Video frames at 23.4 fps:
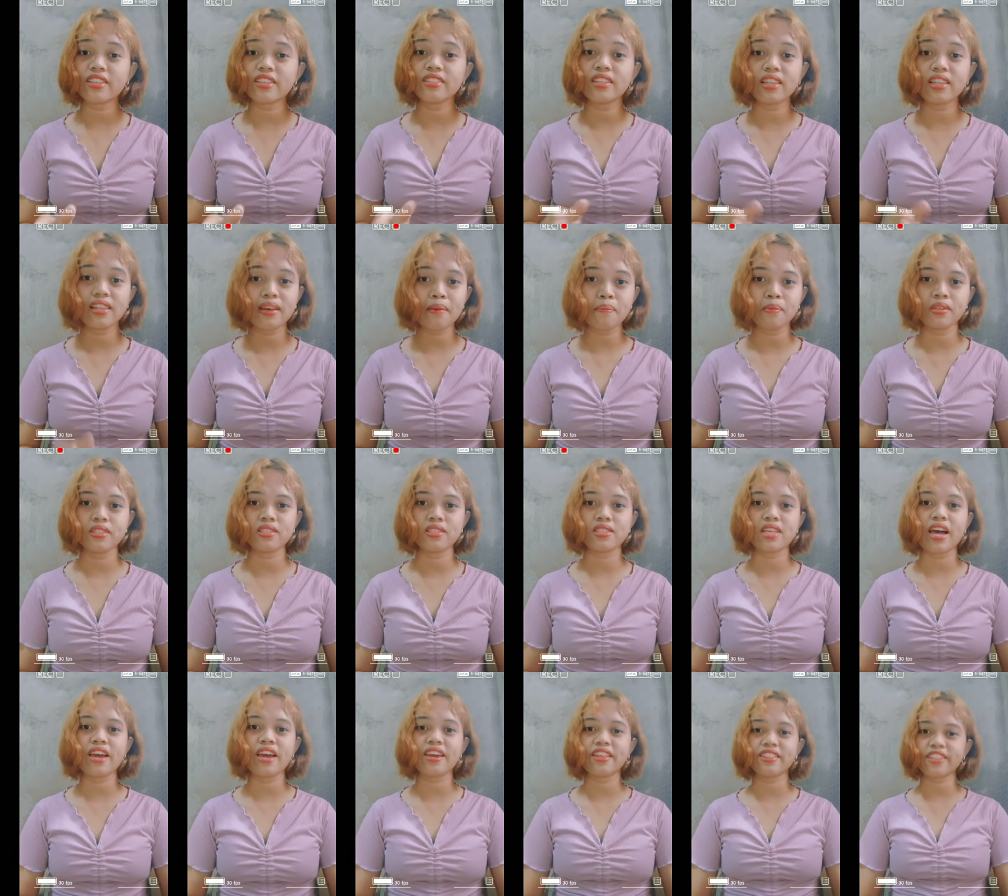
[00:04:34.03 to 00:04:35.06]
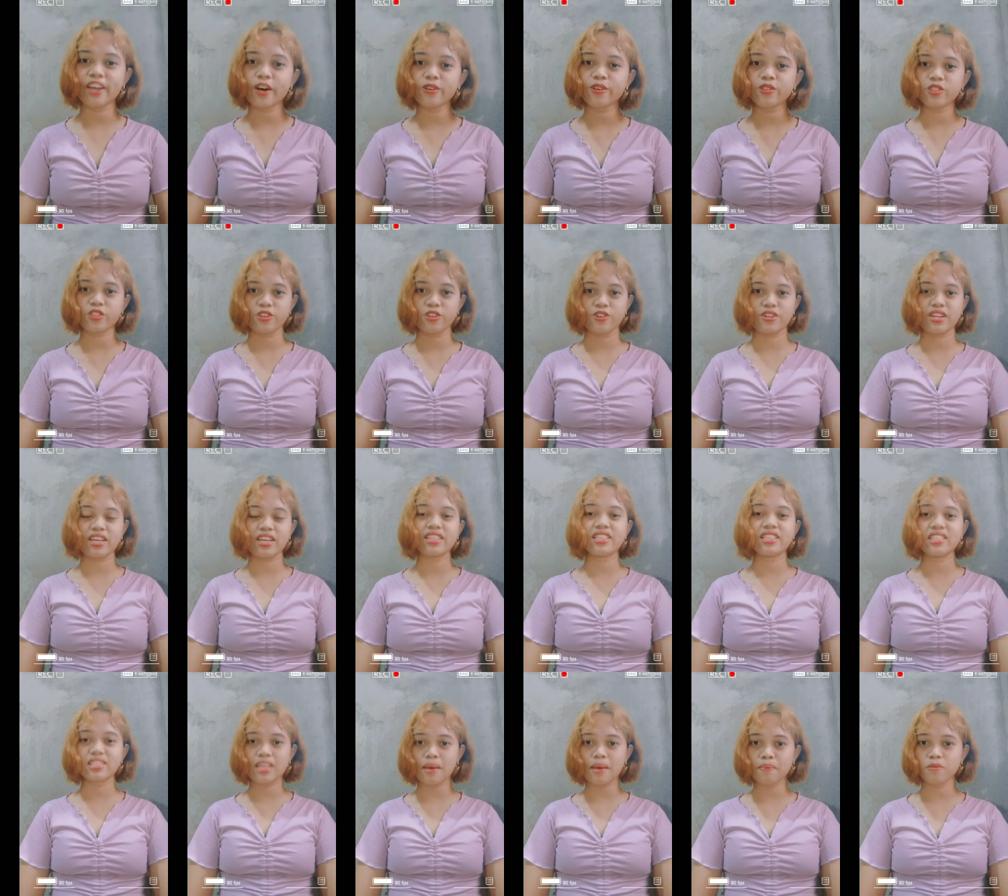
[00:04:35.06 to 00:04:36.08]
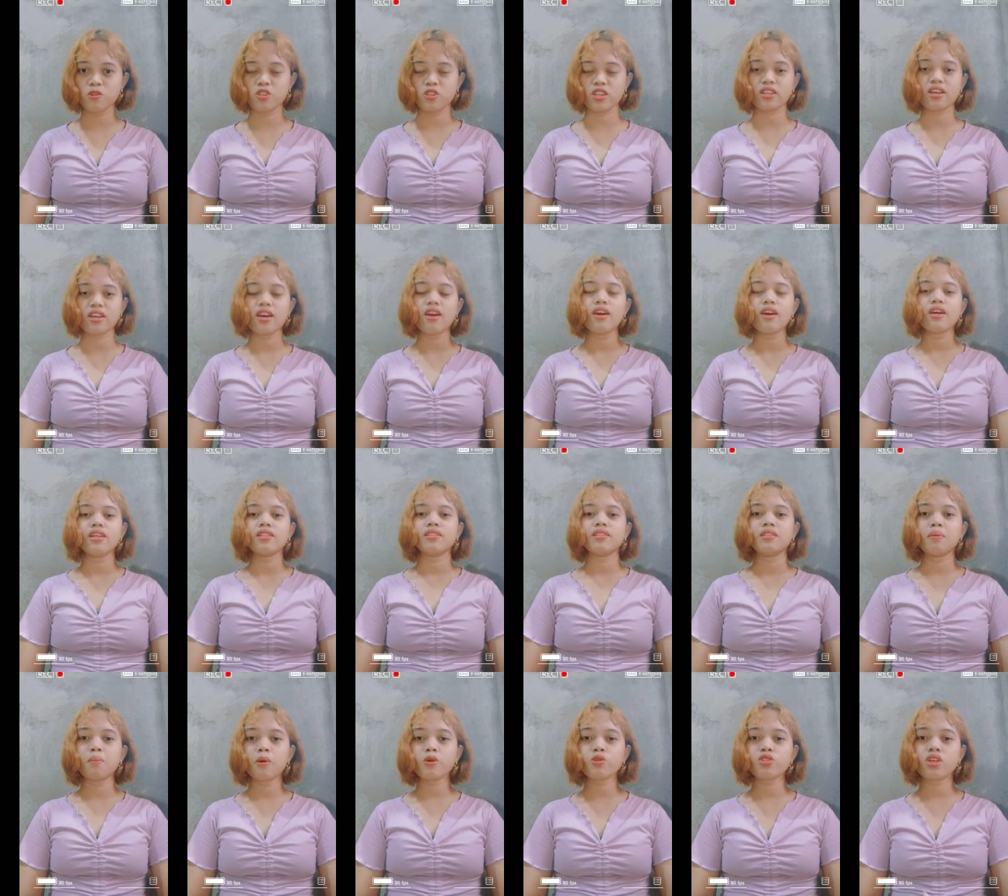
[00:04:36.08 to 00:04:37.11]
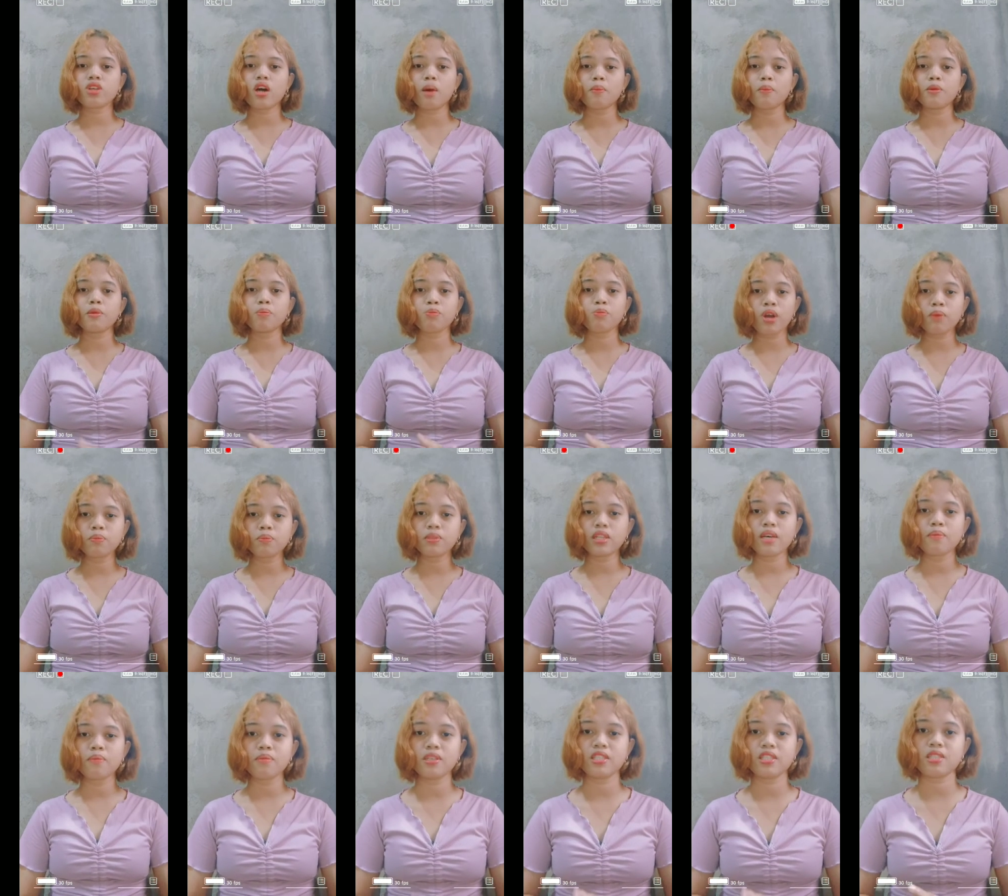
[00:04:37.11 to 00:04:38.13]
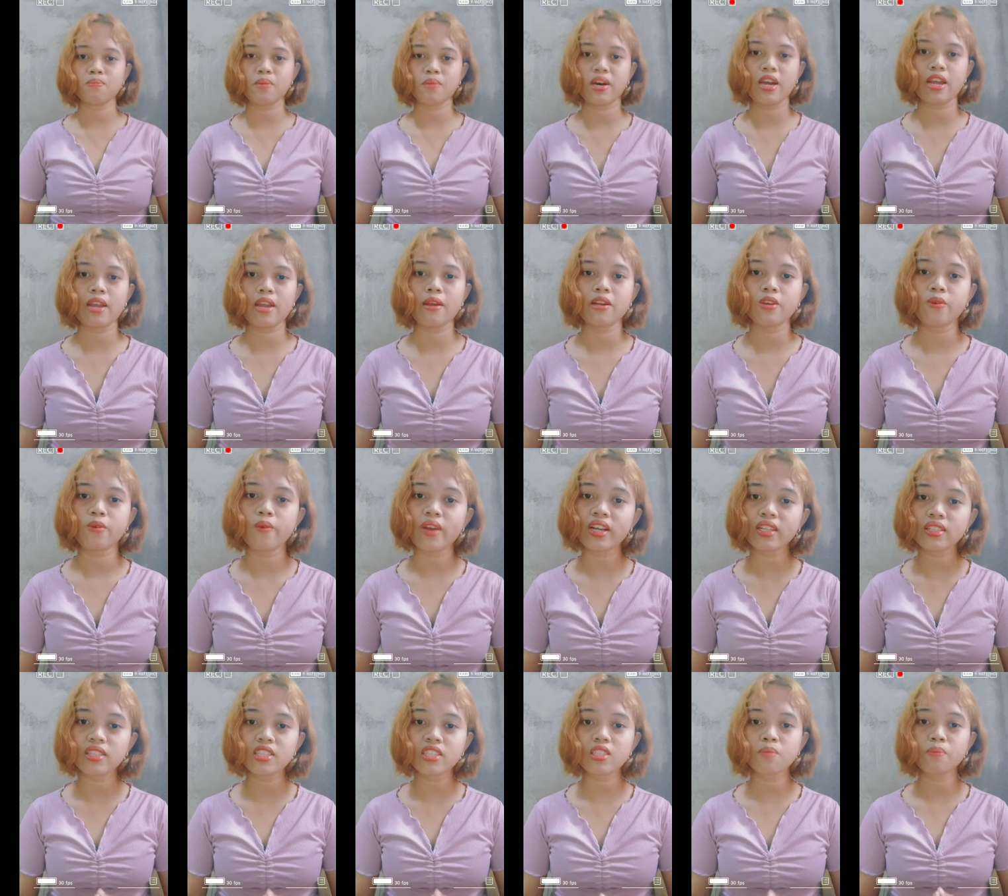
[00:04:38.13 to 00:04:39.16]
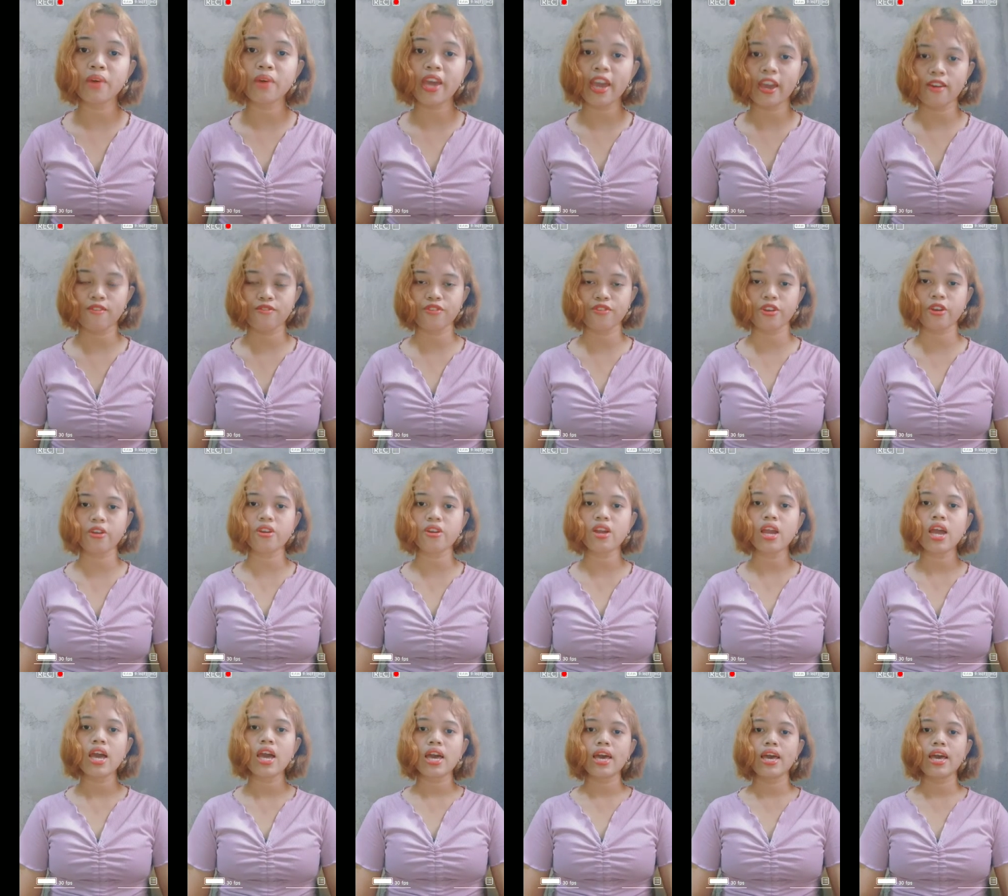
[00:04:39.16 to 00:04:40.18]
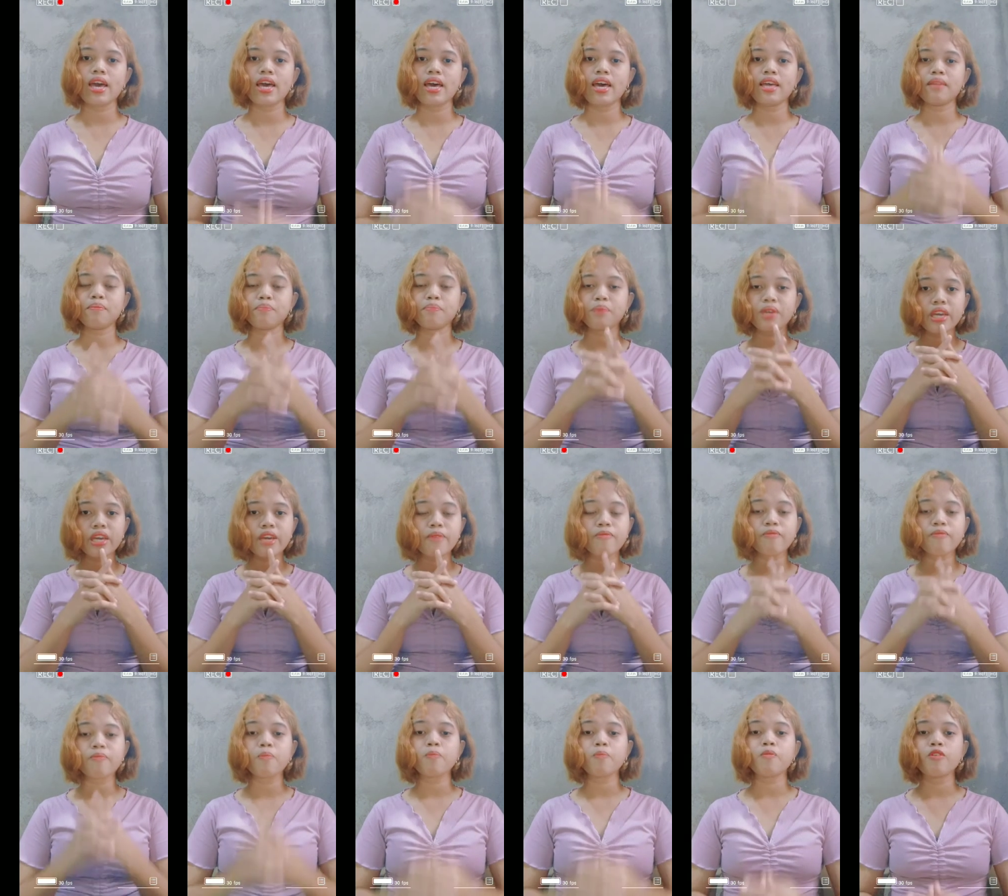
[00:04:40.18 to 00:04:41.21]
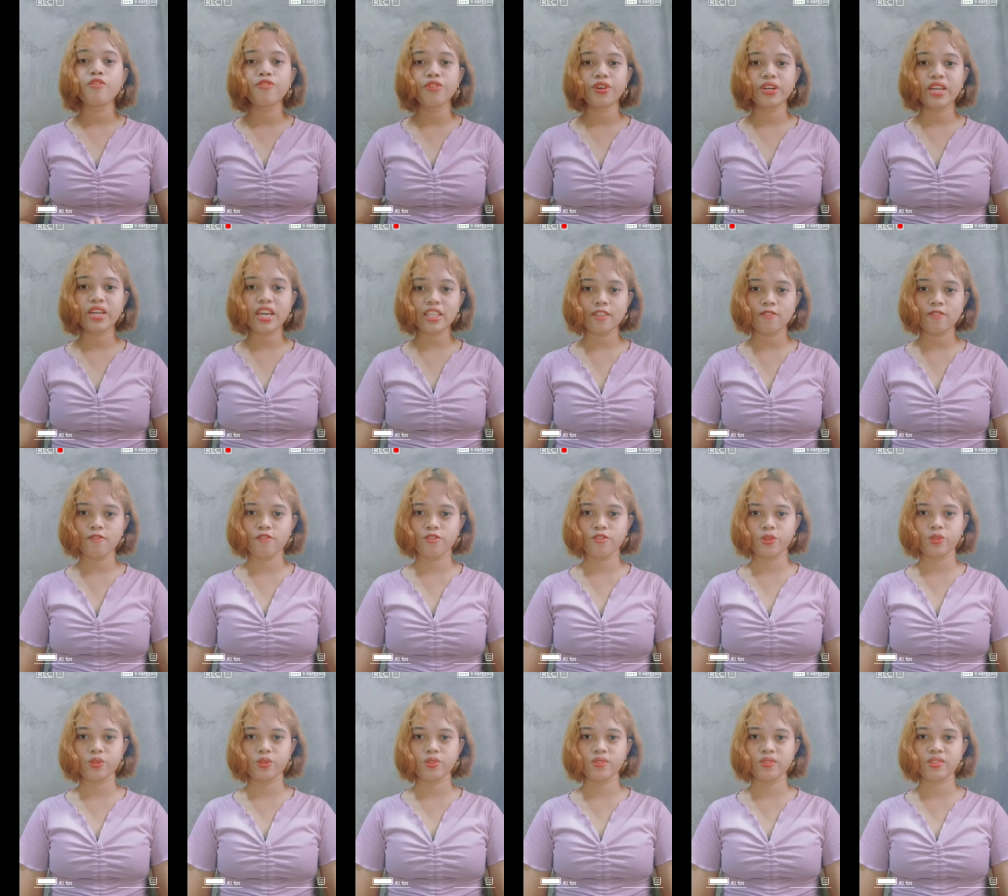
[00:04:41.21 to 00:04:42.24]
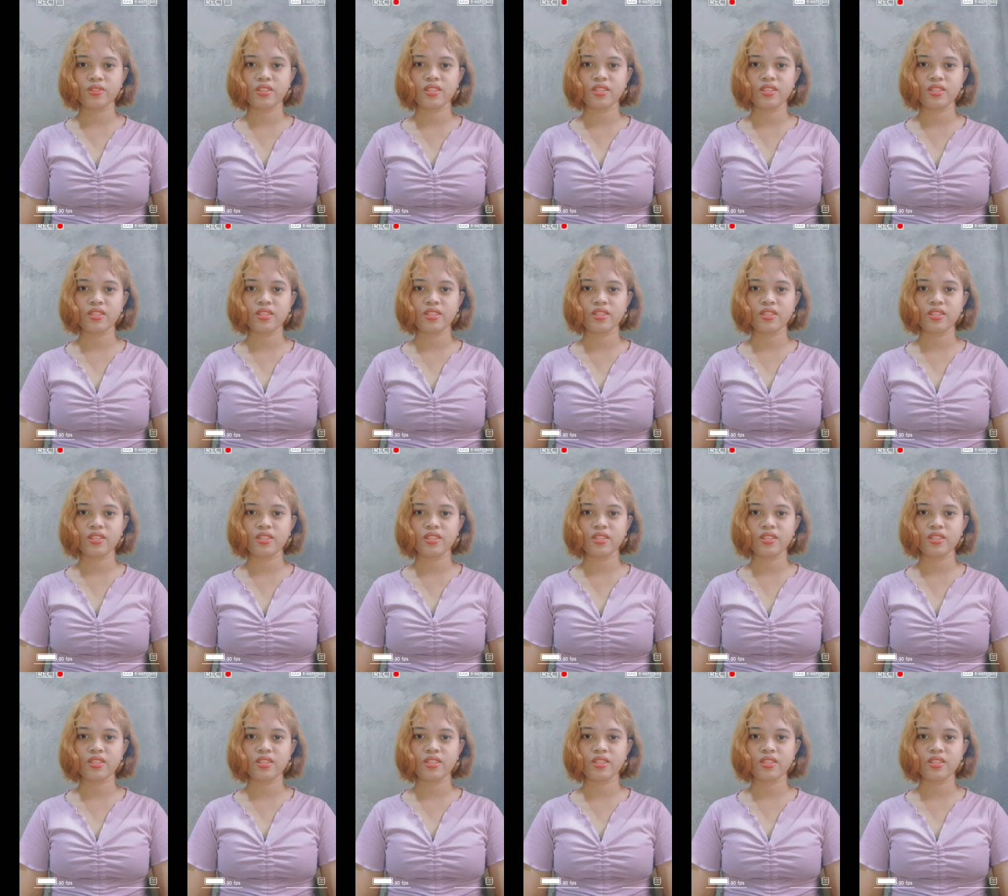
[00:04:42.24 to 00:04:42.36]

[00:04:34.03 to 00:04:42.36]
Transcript: dilemmas I encountered in the subject. The most common problem is my reckless behavior and being forgetful